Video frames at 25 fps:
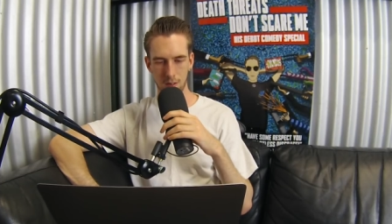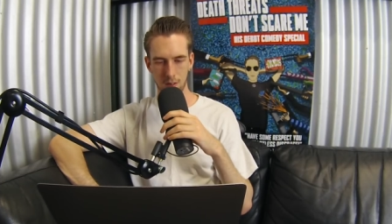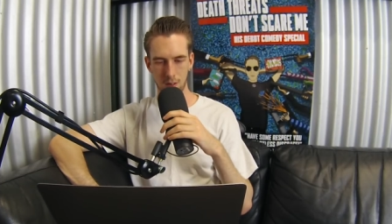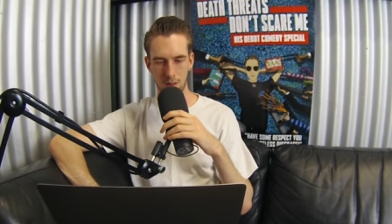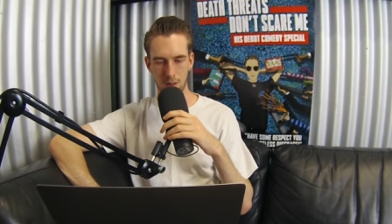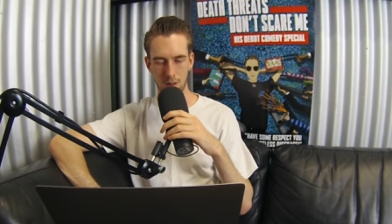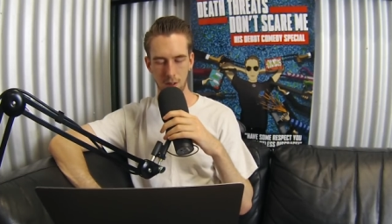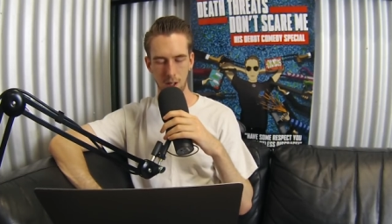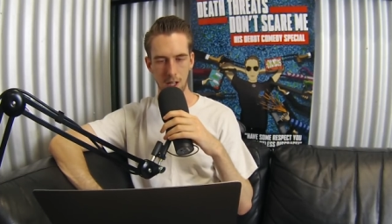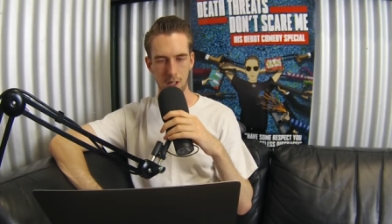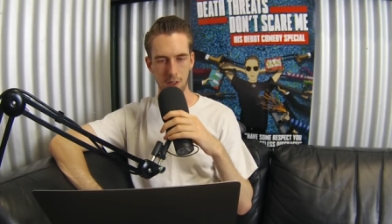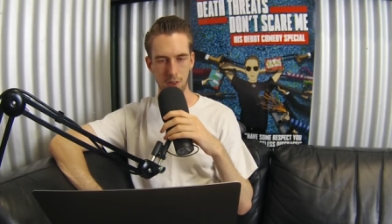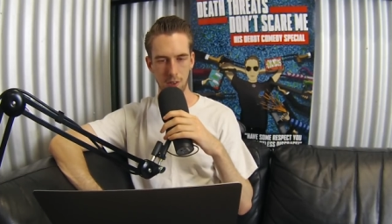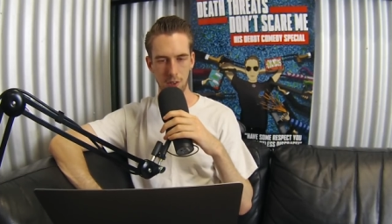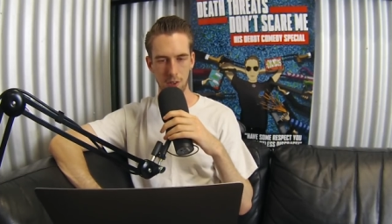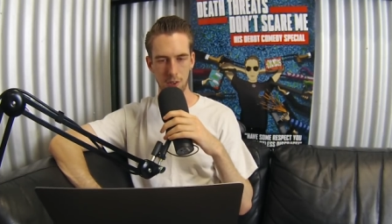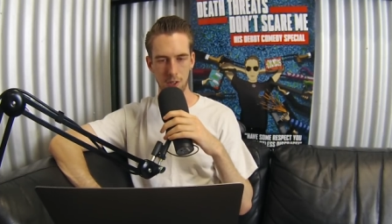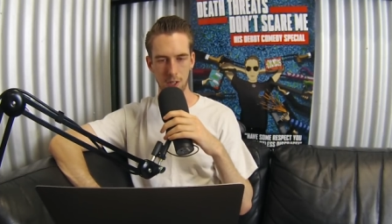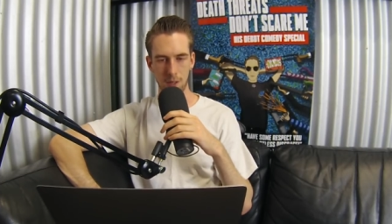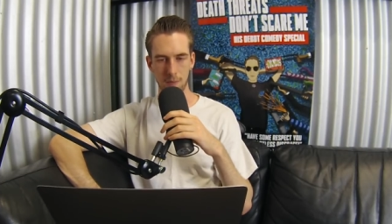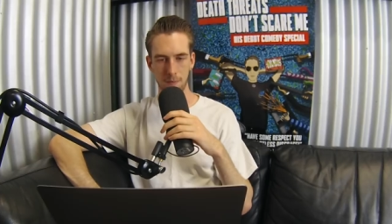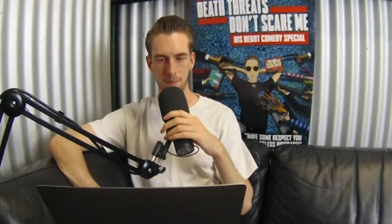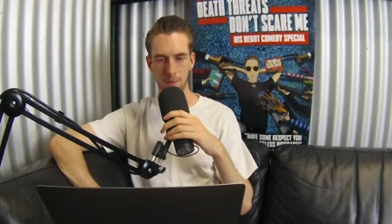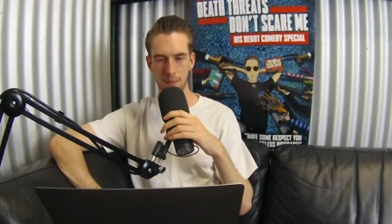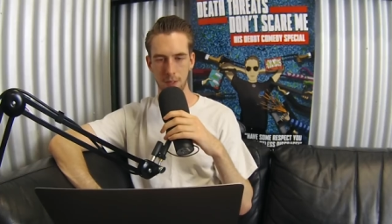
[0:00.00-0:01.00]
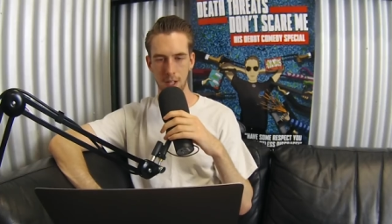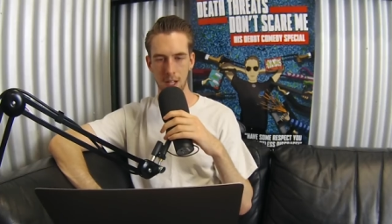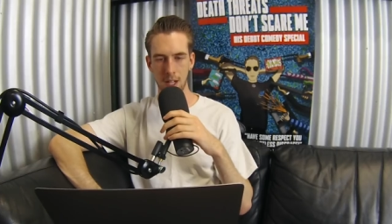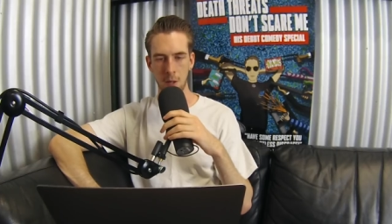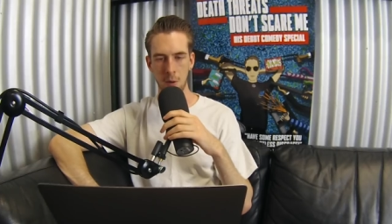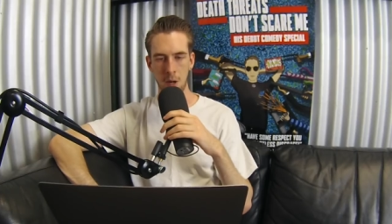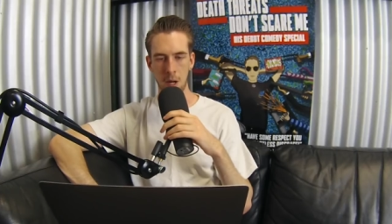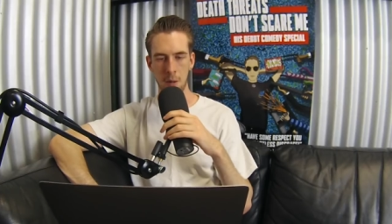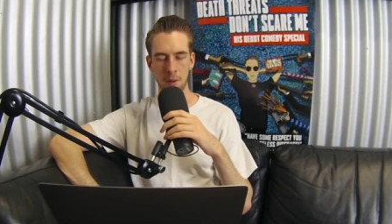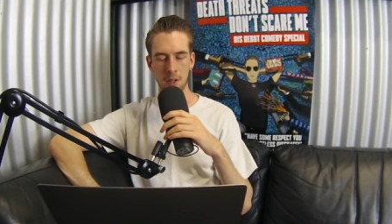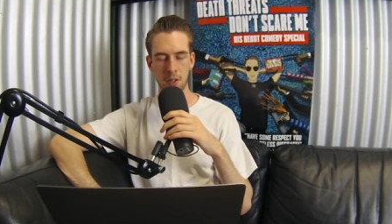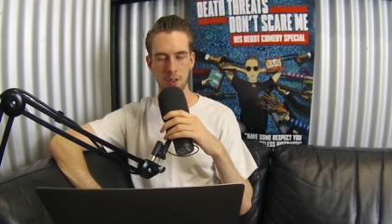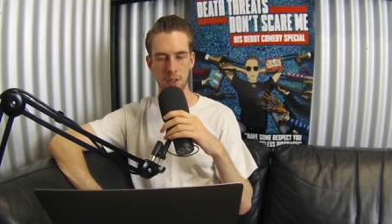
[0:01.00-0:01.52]
Crazy shit.
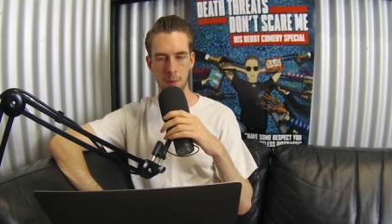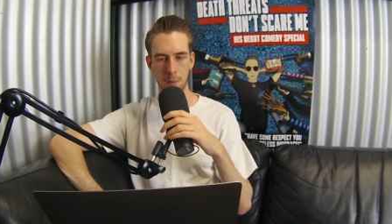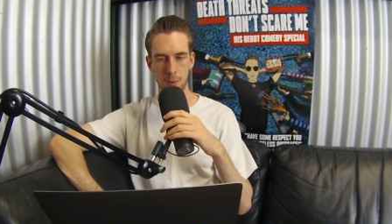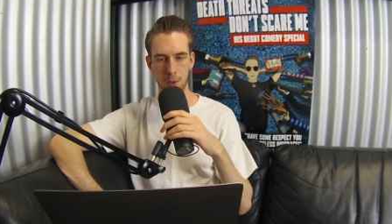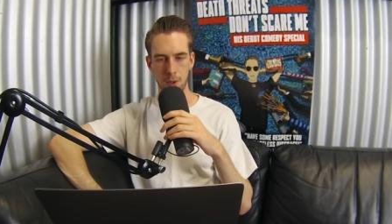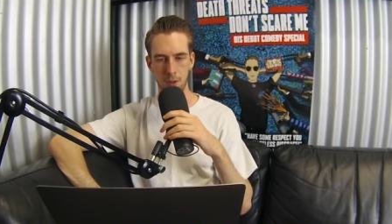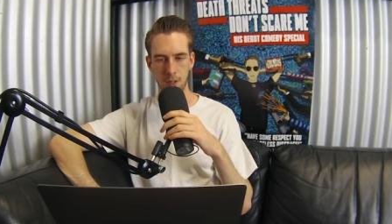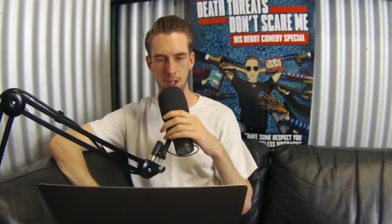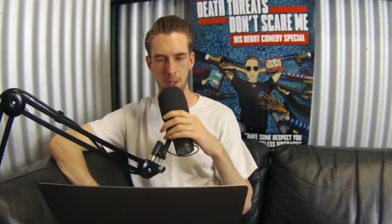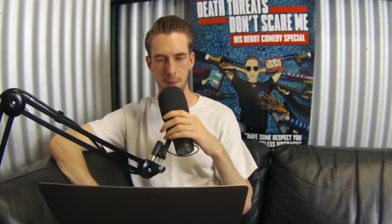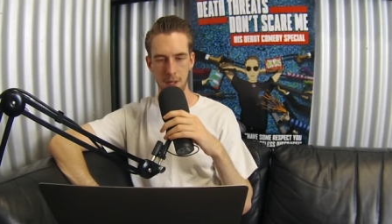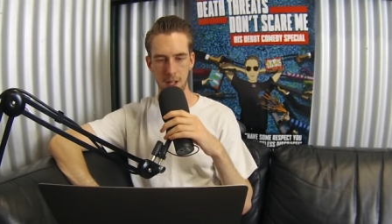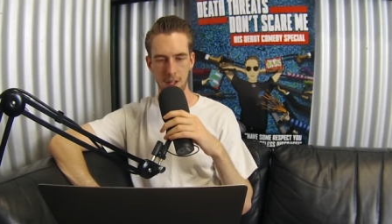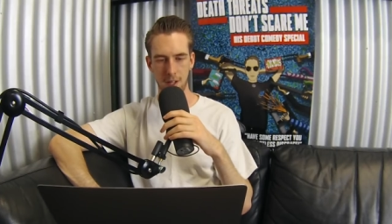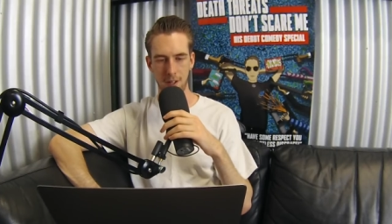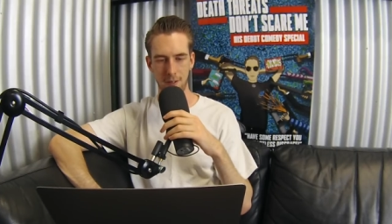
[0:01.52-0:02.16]
Anyway, I'm going to stop talking about